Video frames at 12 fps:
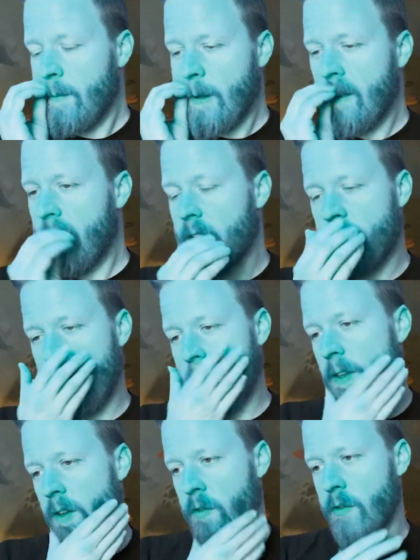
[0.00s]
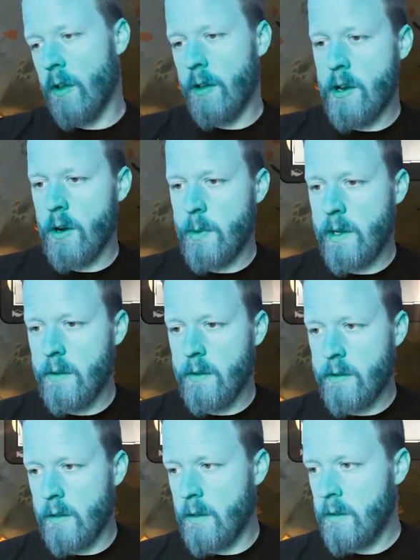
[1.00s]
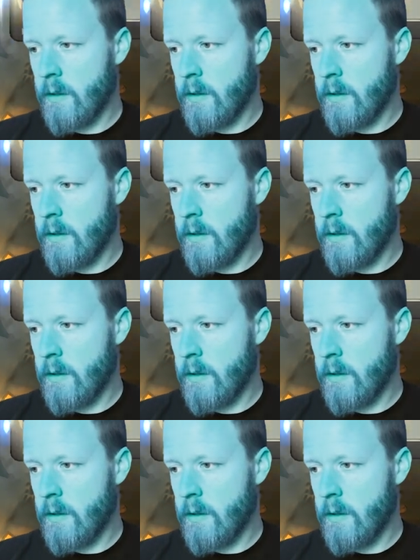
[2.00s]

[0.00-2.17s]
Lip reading: And then if they like Sunfall here, we can still